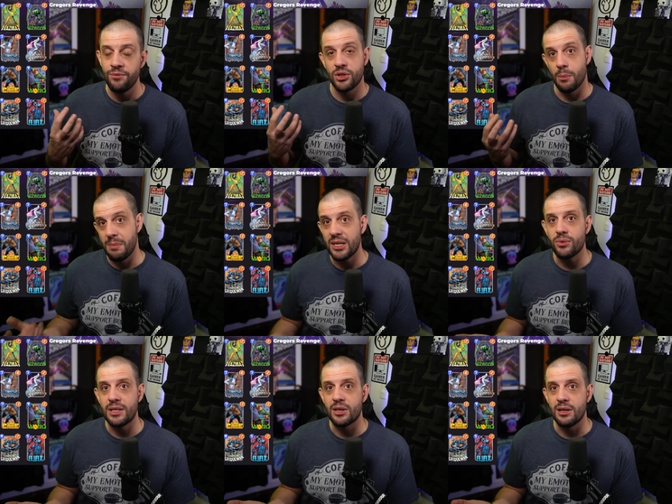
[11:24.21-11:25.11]
So
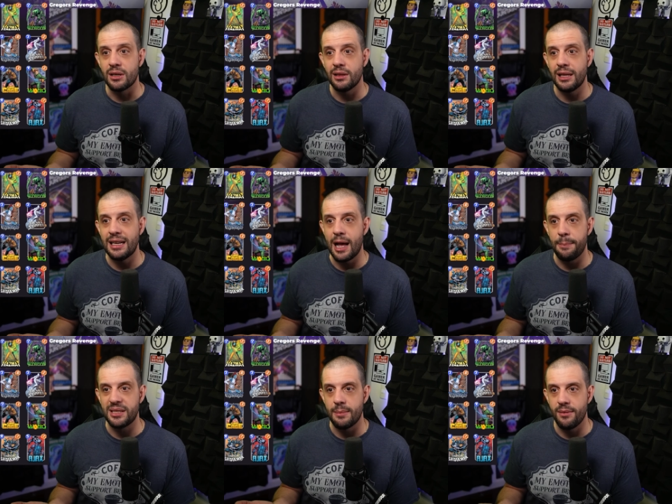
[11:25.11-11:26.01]
Misery is going to clean
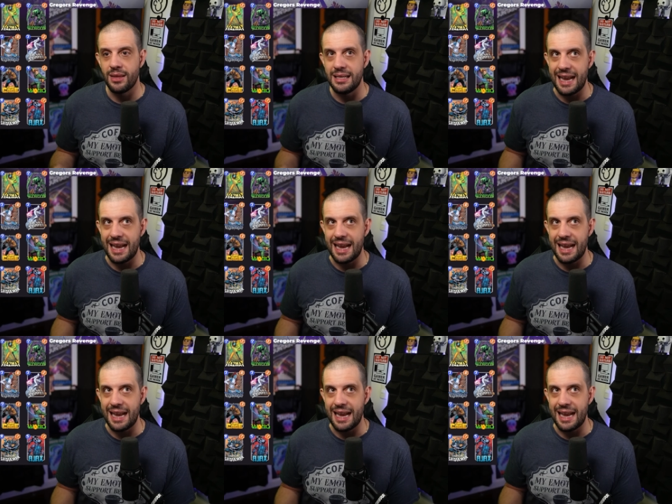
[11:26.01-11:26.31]
up some of the